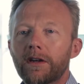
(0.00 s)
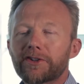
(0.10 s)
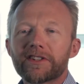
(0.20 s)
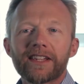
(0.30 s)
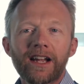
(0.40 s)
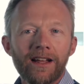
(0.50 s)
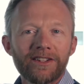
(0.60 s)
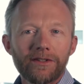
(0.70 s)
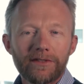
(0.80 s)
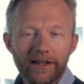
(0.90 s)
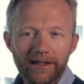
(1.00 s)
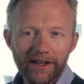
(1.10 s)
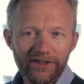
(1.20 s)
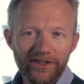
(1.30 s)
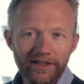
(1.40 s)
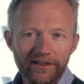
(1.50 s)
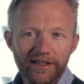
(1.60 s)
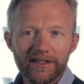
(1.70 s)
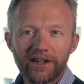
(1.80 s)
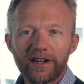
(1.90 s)
So the psychology of technology
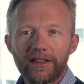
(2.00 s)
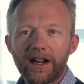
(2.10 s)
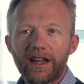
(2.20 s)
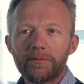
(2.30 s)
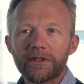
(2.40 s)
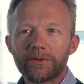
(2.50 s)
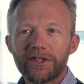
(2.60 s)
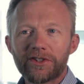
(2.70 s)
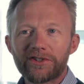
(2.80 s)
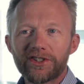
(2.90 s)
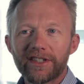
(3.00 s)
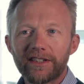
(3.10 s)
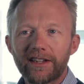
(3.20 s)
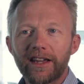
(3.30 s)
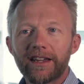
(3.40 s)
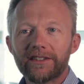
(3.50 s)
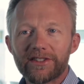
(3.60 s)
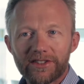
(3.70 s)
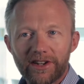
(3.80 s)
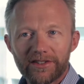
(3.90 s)
is an area that I have been researching and
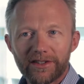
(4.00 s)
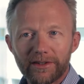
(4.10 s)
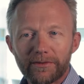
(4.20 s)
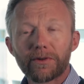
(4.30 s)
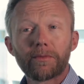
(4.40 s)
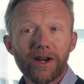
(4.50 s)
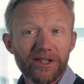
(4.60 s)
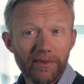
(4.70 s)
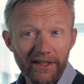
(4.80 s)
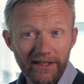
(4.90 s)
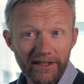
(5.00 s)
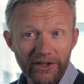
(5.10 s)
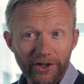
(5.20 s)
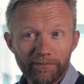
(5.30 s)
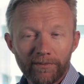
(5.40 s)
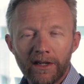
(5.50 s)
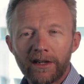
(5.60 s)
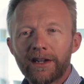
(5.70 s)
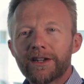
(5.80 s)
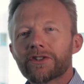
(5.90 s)
discussing for approximately a year.
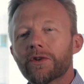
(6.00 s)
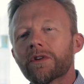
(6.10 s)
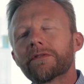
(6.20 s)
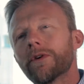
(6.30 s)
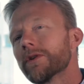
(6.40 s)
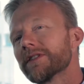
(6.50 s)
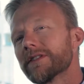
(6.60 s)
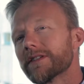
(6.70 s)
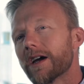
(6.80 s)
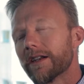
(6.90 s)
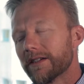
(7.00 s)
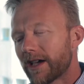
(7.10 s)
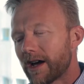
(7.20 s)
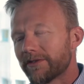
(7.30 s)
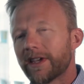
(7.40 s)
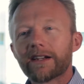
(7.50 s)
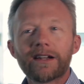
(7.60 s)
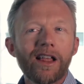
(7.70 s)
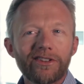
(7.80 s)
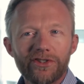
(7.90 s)
So what it focuses on is how
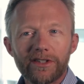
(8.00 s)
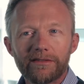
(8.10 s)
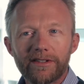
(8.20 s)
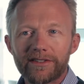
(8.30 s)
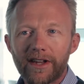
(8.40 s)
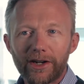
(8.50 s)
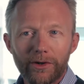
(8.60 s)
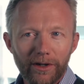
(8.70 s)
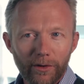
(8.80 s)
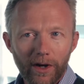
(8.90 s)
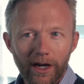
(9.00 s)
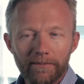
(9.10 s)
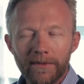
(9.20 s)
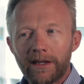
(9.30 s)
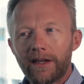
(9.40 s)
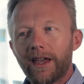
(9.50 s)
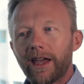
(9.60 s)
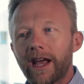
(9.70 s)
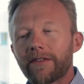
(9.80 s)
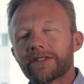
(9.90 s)
technology is not going away.
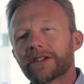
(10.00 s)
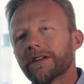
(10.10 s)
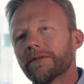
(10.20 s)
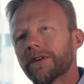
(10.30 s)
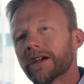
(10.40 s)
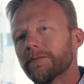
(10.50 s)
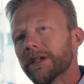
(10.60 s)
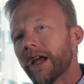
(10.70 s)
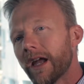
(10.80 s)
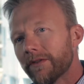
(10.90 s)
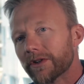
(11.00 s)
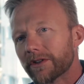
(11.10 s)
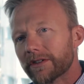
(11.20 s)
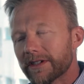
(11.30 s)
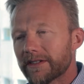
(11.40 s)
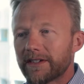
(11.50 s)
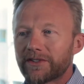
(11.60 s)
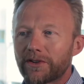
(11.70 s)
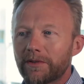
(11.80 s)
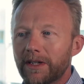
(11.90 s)
And how that's going to affect behavior is that
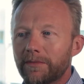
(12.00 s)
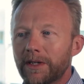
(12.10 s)
it's going to make